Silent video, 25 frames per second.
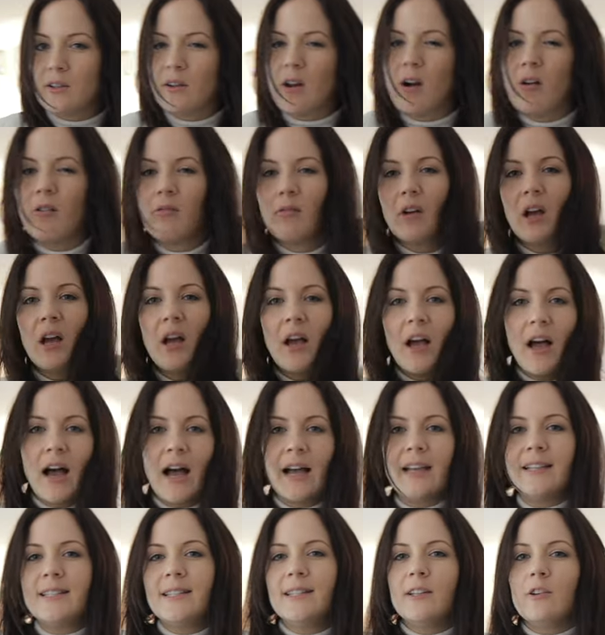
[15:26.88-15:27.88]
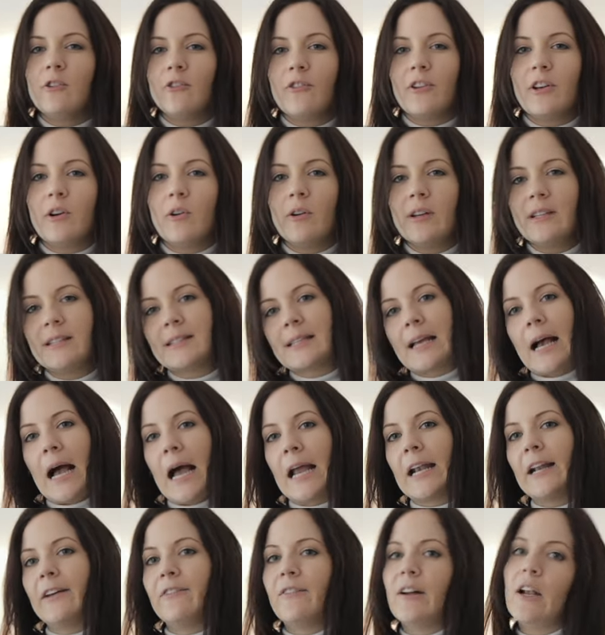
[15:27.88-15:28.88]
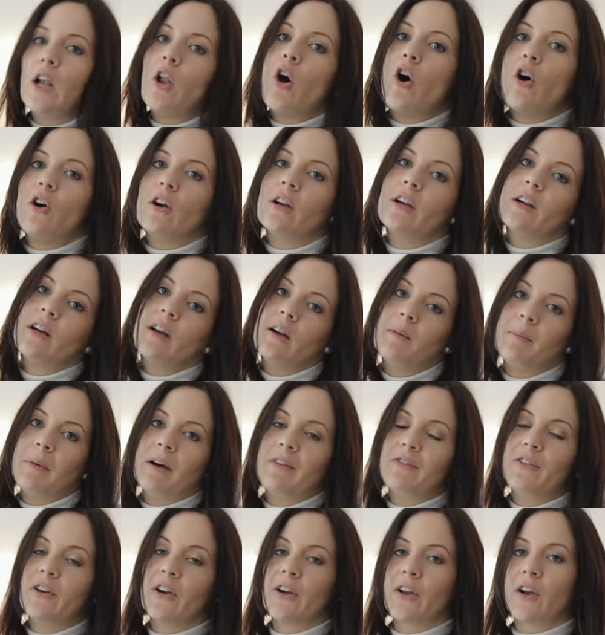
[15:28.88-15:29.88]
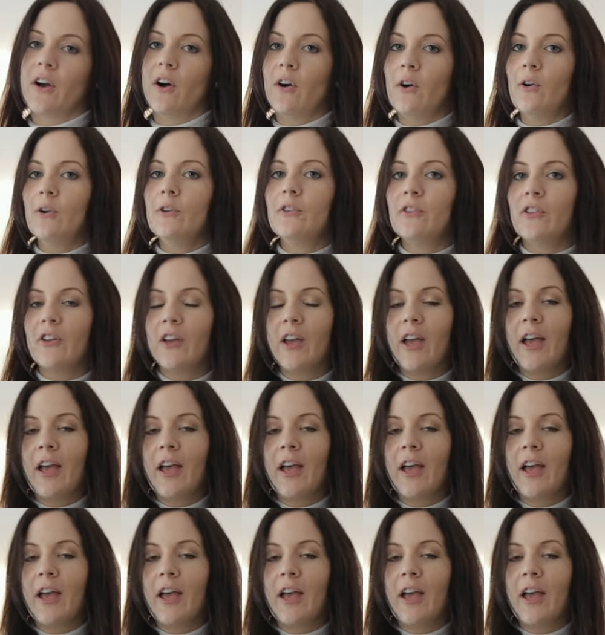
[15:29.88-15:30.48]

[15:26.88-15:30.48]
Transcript: you know, I still feel it's kind of a long puffer coat.